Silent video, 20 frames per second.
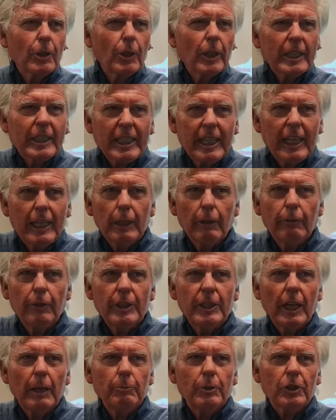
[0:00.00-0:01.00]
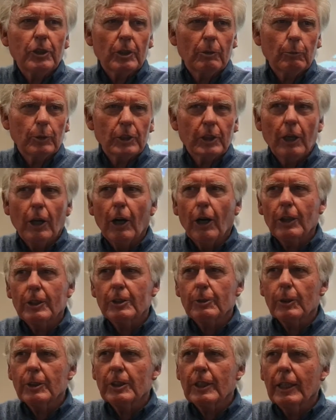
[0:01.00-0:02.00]
So the king of redemption was the
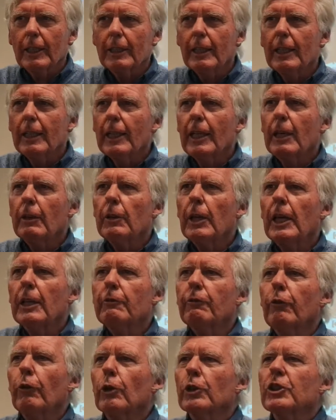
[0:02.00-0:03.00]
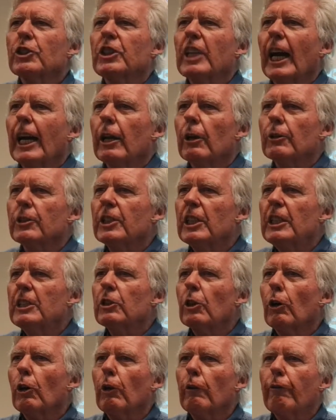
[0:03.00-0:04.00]
ox, wasn't it? Mm. It foreshadows,
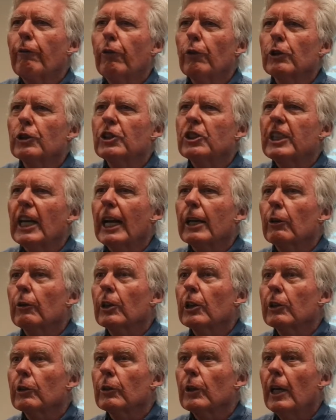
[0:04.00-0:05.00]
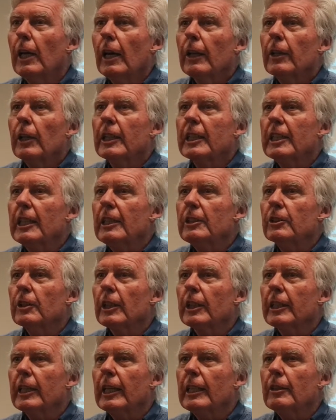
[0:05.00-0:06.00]
these all foreshadow the keys of
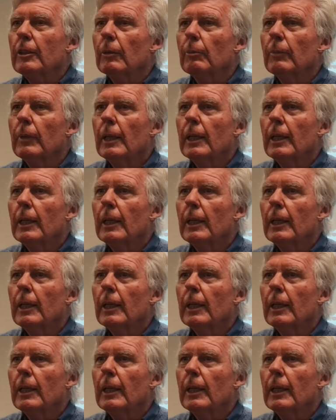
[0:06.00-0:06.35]
the kingdom.